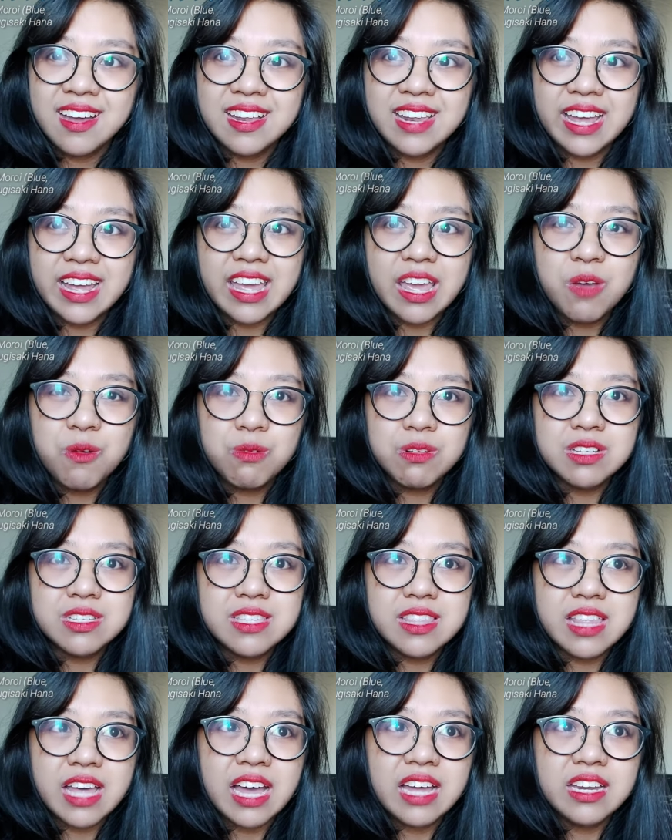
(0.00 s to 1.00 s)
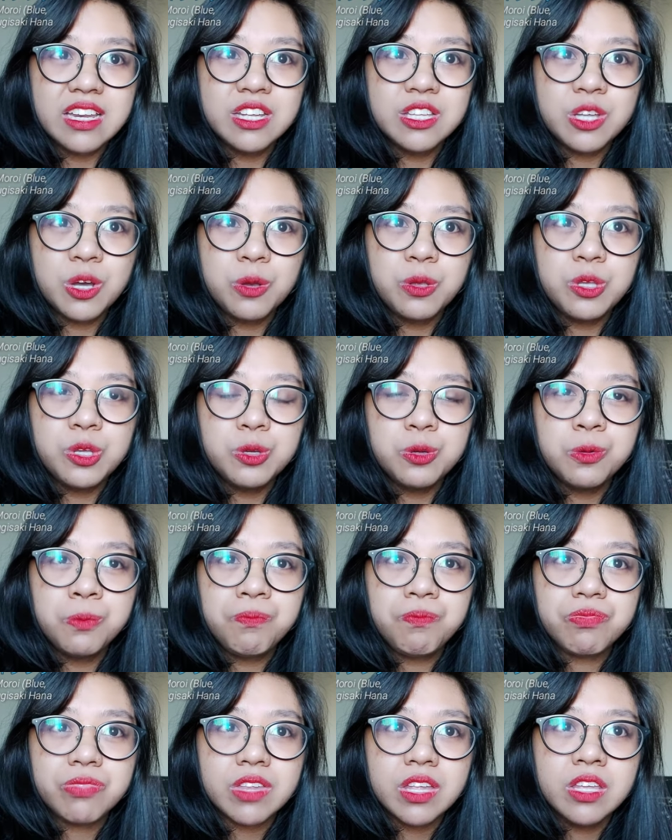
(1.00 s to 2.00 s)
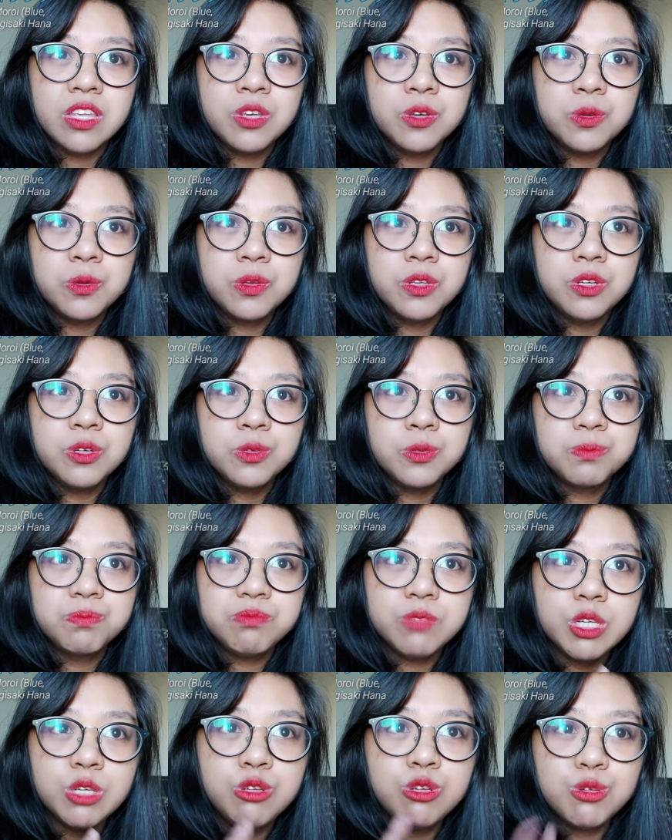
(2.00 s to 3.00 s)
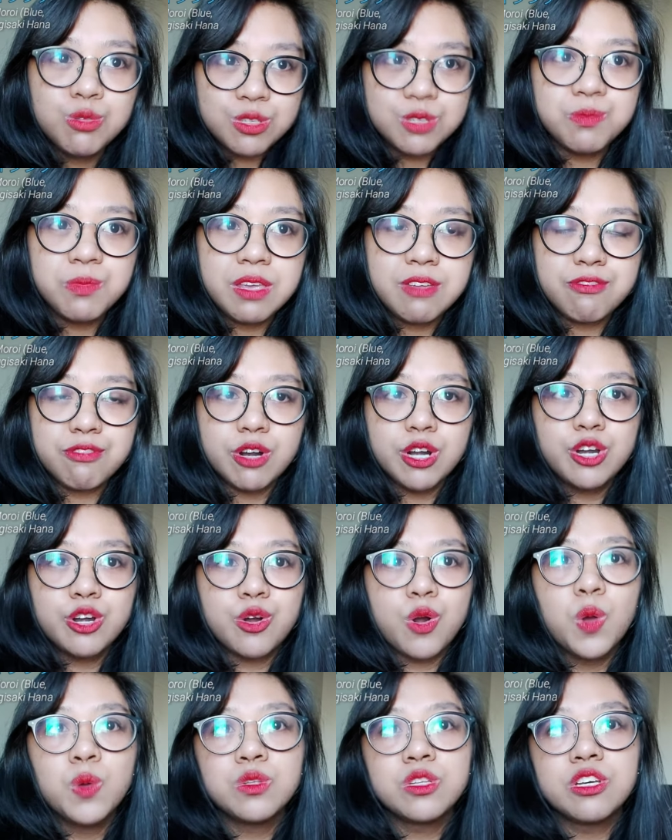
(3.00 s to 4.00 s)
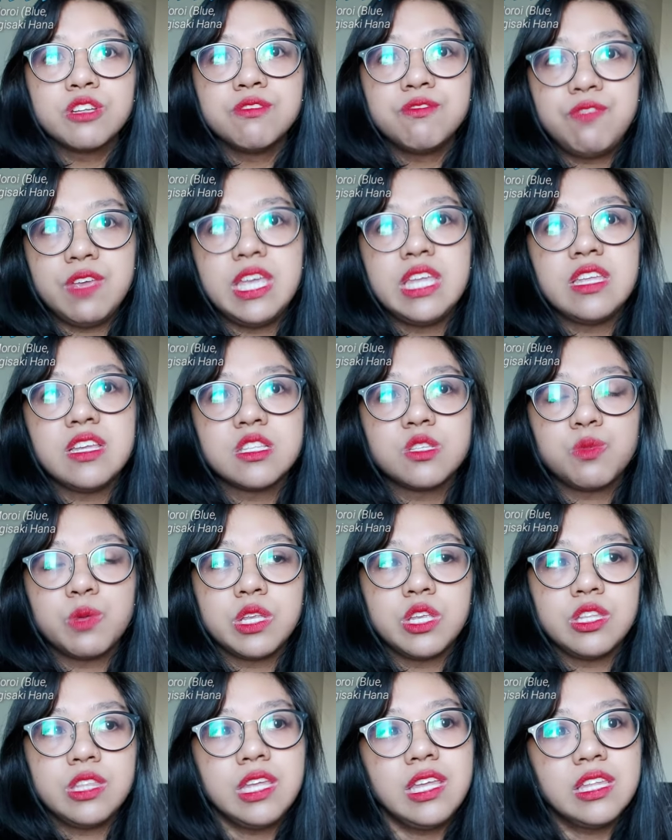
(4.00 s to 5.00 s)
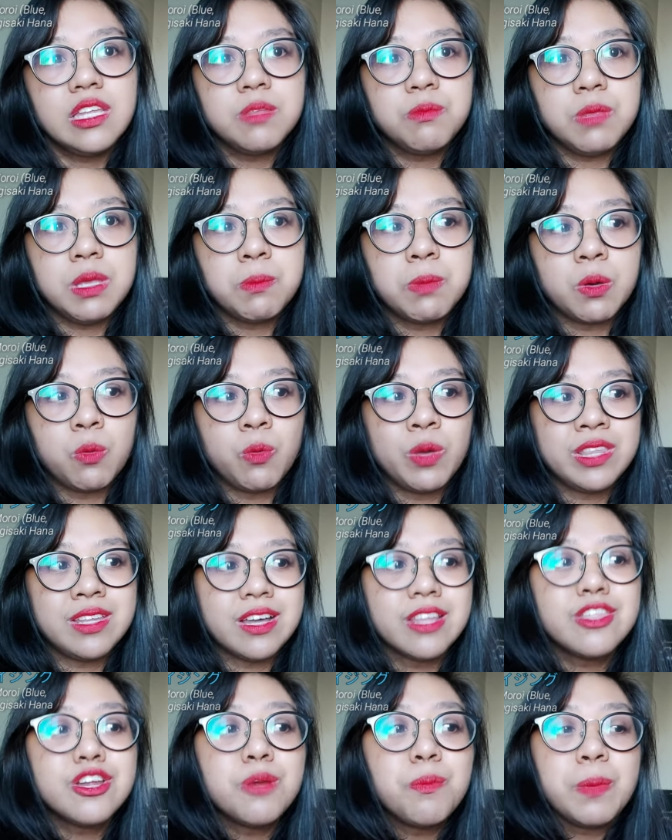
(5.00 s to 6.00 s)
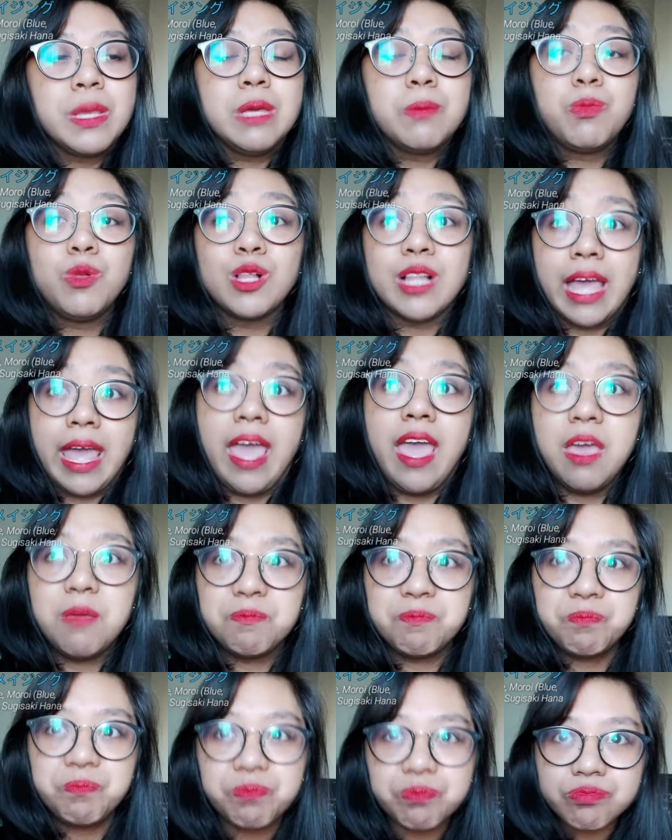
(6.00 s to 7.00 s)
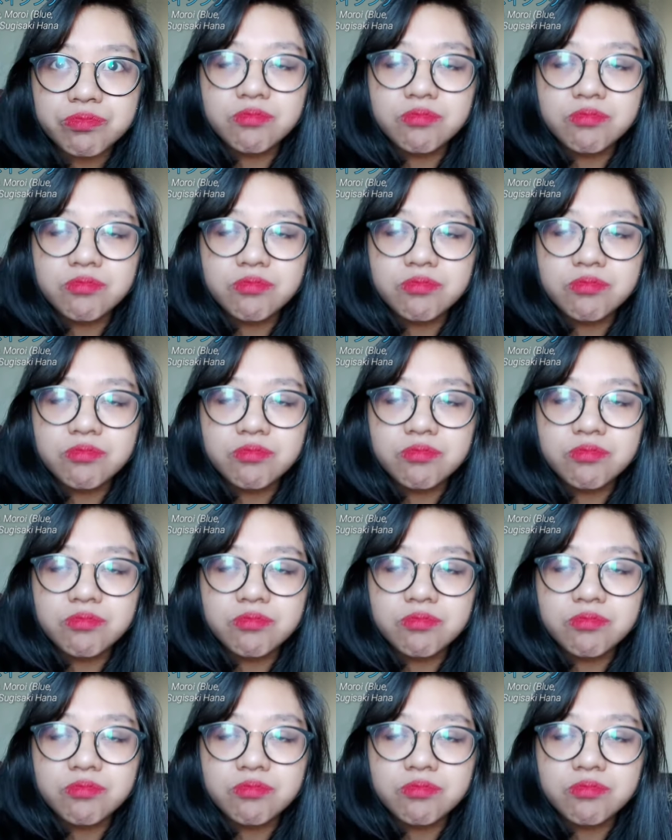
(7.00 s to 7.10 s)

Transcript: Like, it was that, you know, you used me for your own convenience when you needed me, but when other people came,